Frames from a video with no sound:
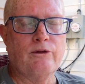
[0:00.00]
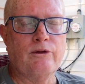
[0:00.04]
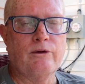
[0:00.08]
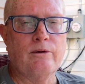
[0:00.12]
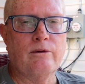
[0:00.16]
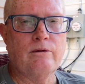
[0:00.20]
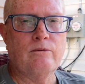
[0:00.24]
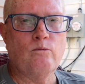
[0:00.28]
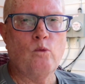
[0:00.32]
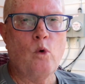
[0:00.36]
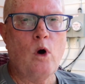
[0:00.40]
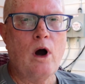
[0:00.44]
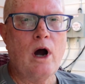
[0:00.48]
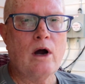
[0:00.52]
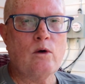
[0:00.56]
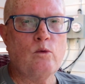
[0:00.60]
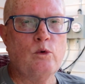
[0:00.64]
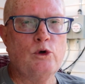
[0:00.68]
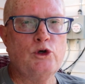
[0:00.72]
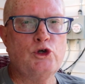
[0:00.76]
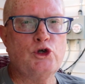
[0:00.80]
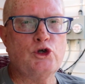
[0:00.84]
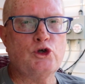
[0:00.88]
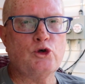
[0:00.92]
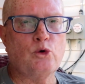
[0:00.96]
The walk
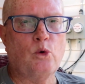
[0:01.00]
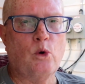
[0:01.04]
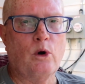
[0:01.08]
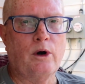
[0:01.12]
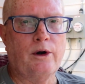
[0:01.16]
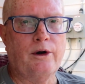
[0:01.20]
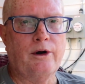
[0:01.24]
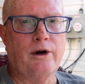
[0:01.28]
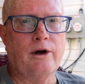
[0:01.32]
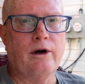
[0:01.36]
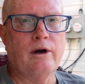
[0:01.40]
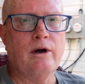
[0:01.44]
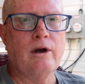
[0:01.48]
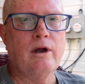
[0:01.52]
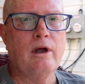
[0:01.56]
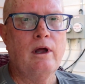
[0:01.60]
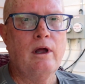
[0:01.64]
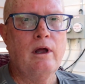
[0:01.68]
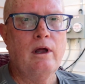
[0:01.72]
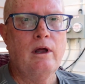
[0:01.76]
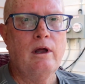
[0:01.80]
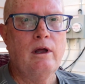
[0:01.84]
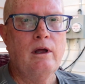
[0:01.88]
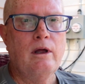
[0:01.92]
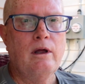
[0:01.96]
was shorter
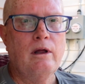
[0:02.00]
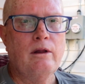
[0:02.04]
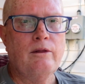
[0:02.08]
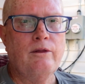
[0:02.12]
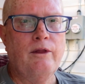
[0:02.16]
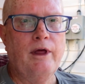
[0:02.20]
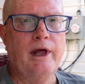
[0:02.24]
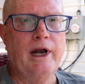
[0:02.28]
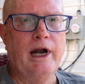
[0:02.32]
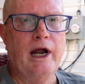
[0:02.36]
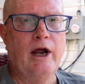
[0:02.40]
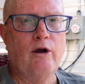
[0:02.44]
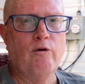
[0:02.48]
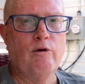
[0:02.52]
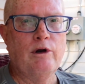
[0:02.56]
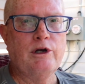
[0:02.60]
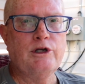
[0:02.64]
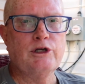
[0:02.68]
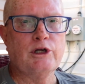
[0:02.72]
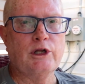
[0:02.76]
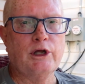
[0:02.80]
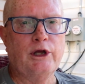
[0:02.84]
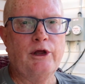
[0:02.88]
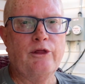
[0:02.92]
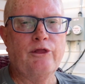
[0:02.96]
than I
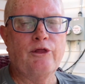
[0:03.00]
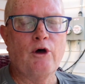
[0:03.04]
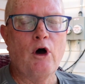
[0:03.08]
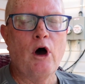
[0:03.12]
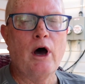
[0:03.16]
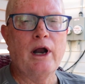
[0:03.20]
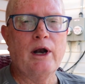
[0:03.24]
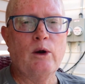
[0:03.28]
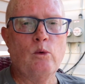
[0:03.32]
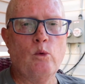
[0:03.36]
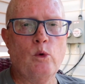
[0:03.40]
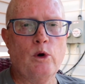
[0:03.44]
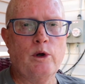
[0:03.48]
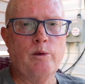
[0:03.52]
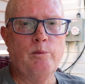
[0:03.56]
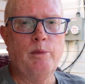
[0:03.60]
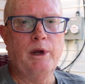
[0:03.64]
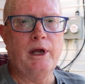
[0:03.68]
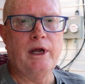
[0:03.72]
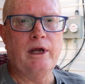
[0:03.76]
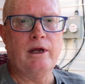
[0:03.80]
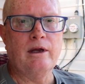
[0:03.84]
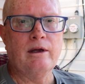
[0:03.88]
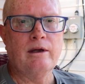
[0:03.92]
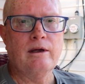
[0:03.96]
originally thought it would
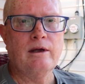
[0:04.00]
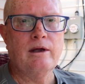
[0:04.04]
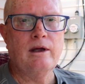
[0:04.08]
be.